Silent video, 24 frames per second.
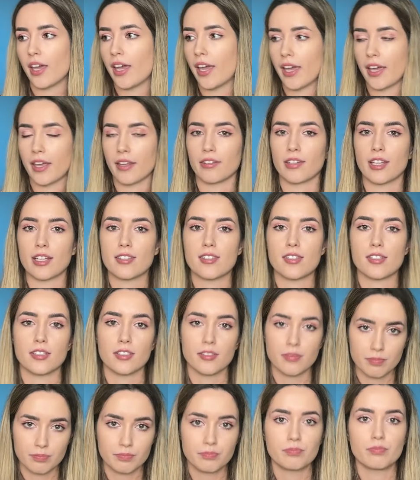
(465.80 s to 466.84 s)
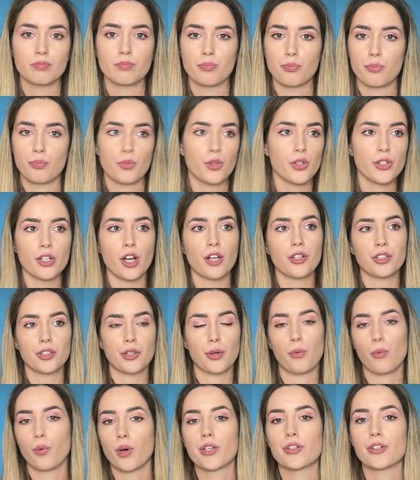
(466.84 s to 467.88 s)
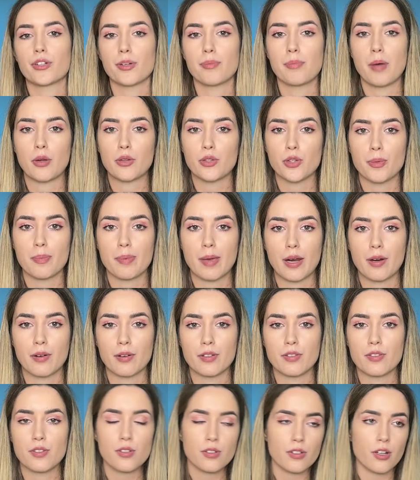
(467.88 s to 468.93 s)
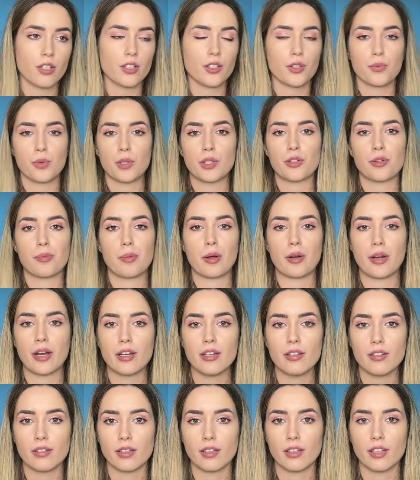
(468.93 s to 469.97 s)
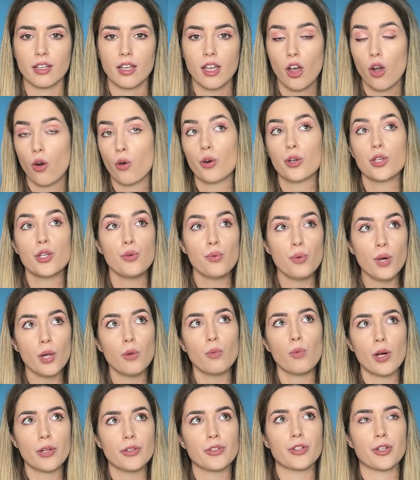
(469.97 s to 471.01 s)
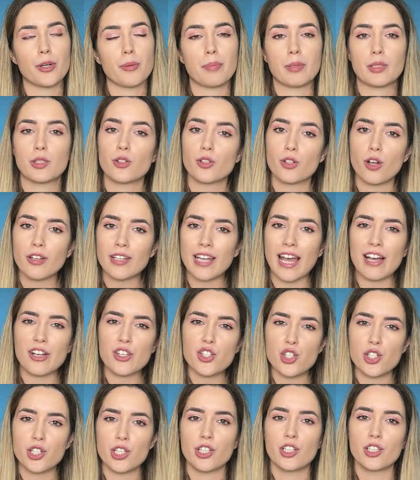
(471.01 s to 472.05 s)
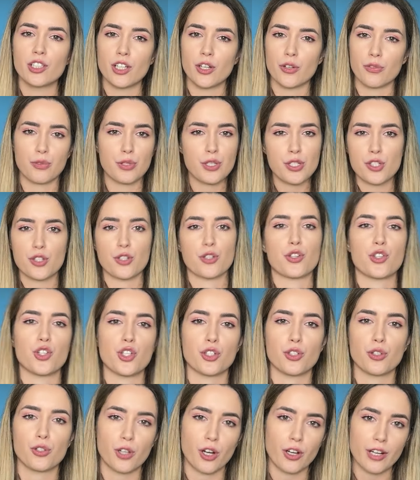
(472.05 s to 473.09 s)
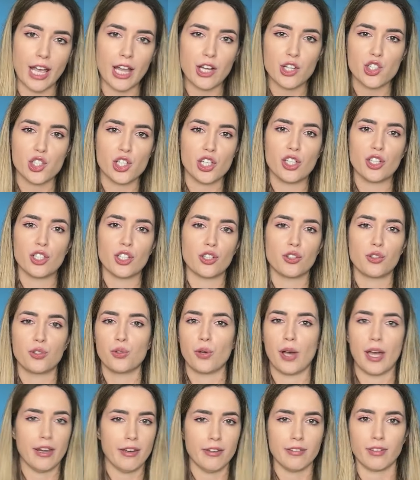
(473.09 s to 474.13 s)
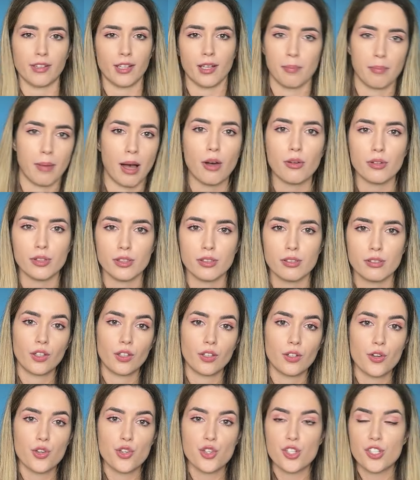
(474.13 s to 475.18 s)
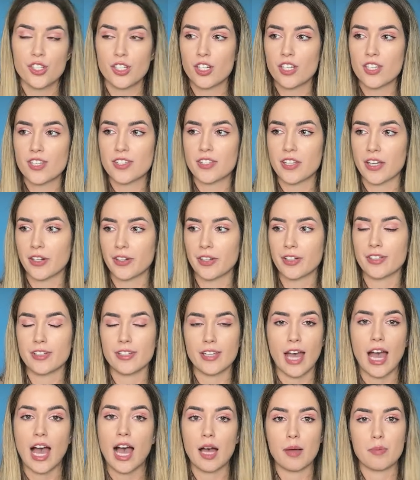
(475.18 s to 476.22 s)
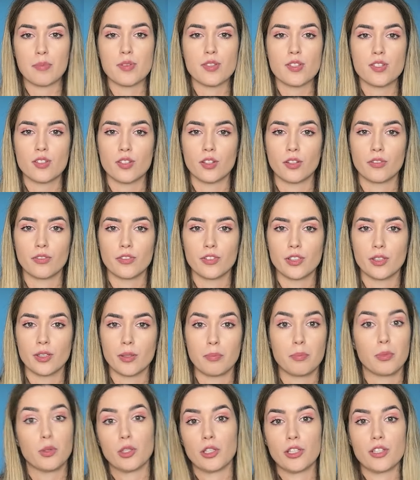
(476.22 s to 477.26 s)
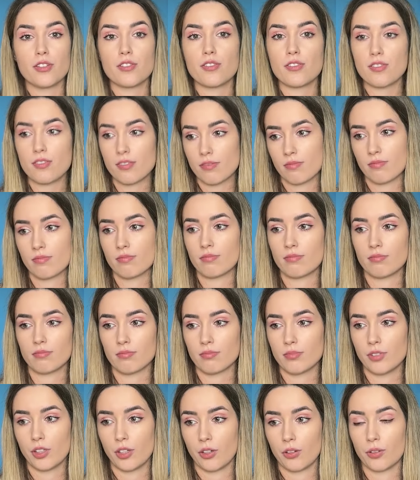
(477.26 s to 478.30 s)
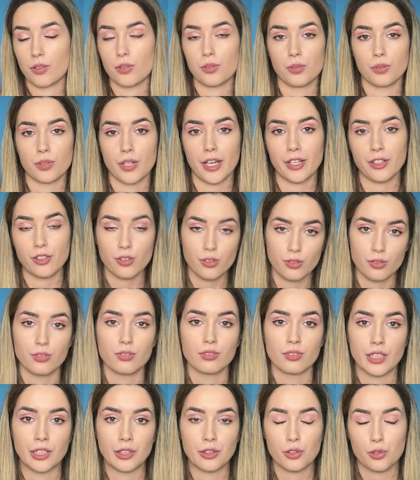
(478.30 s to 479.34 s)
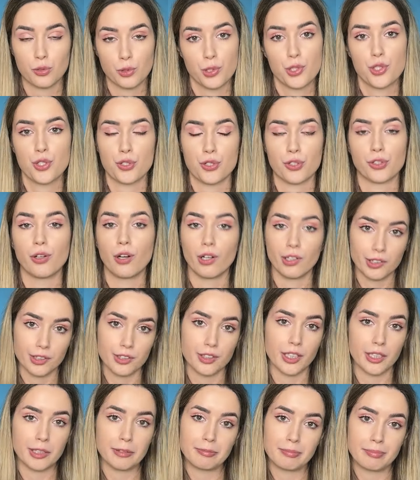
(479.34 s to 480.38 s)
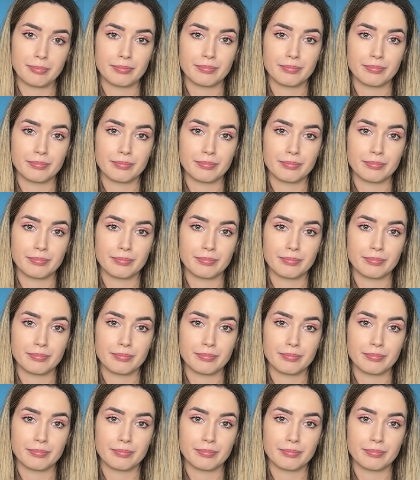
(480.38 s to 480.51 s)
And that's it. You're not gonna wonder about your parents, you're not gonna wonder about anything. Or you will wonder, but you're not actually gonna research it, you're not actually gonna do anything about it. You're just gonna stare at the abs of the bullies, who hate you and torture you all the time.